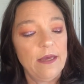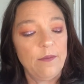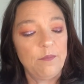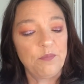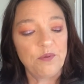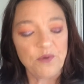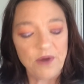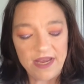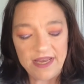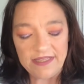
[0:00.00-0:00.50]

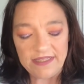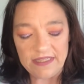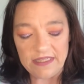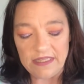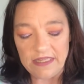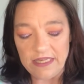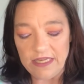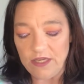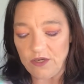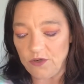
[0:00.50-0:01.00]
pressed
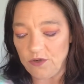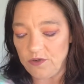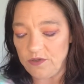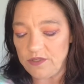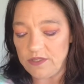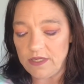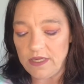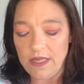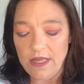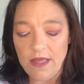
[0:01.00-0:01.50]

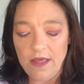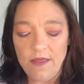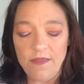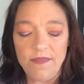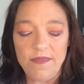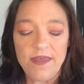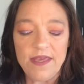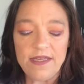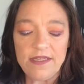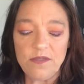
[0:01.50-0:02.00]
glitters.
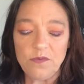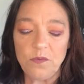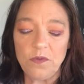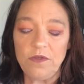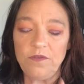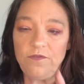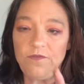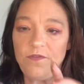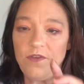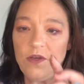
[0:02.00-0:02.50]
This
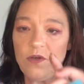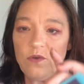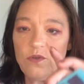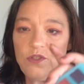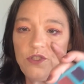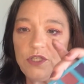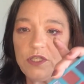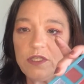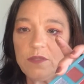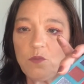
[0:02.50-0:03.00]
one feels
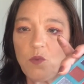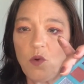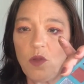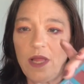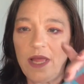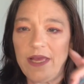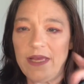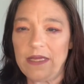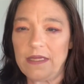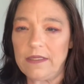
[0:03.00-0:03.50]
just more
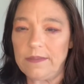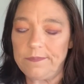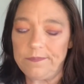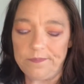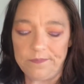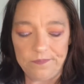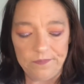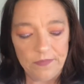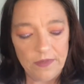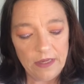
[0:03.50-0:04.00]
like a,
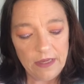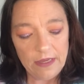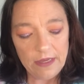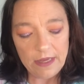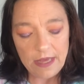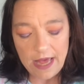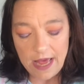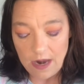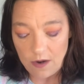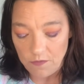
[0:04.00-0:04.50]

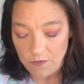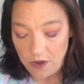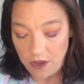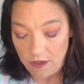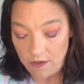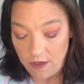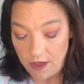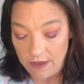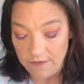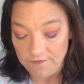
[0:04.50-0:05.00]
I don't
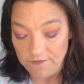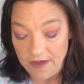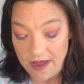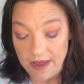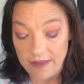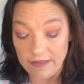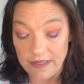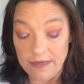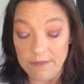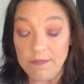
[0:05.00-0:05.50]
know, a
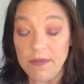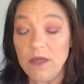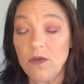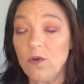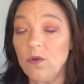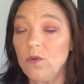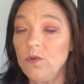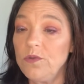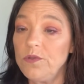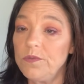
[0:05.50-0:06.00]
finely
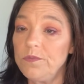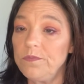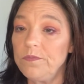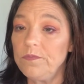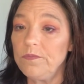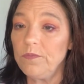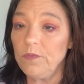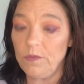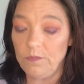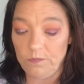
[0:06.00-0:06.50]
milled,
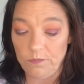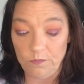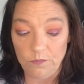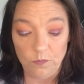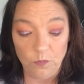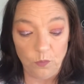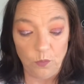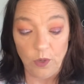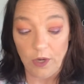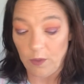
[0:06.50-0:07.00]

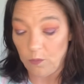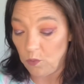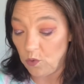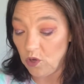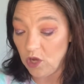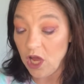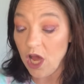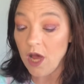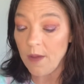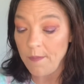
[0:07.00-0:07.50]
where it will
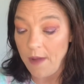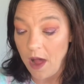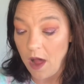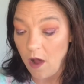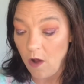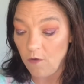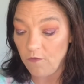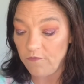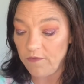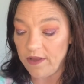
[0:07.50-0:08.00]
come
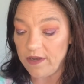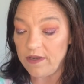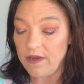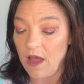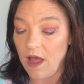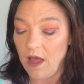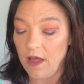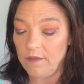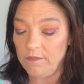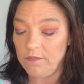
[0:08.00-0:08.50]
off and
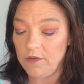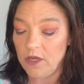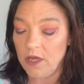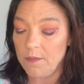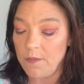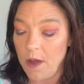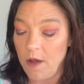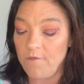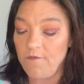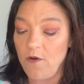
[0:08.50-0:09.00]
not
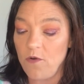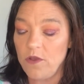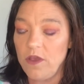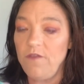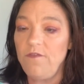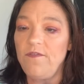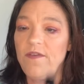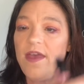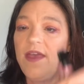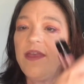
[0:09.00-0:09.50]
come off on
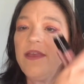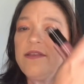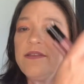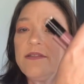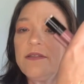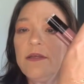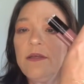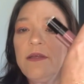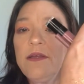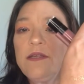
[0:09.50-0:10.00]
your
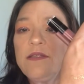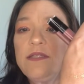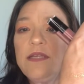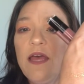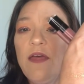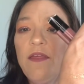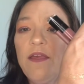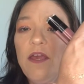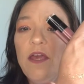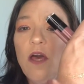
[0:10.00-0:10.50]
face. See
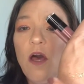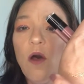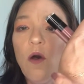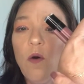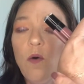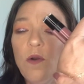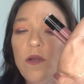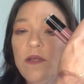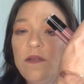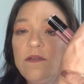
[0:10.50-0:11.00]
how the
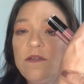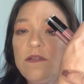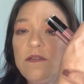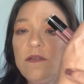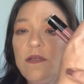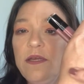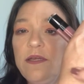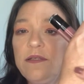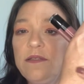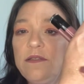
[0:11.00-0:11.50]
gold,
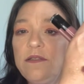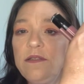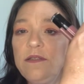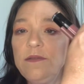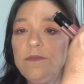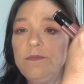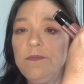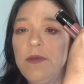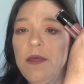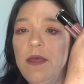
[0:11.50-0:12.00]

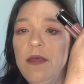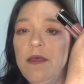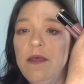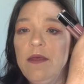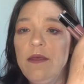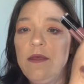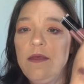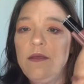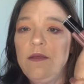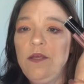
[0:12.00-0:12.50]
it's
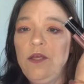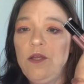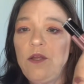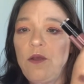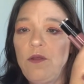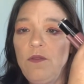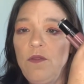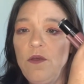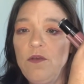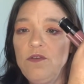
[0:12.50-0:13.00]
you
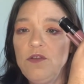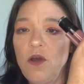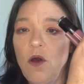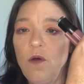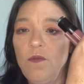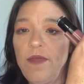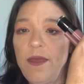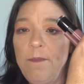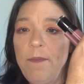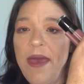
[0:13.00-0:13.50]
know, those
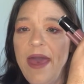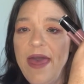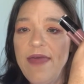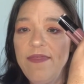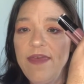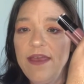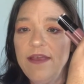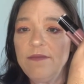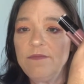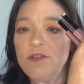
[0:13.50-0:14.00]
gold,
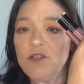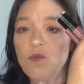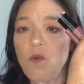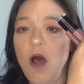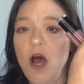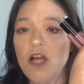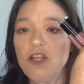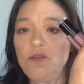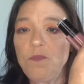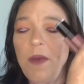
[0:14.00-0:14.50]
they
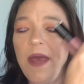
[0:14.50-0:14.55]
swatch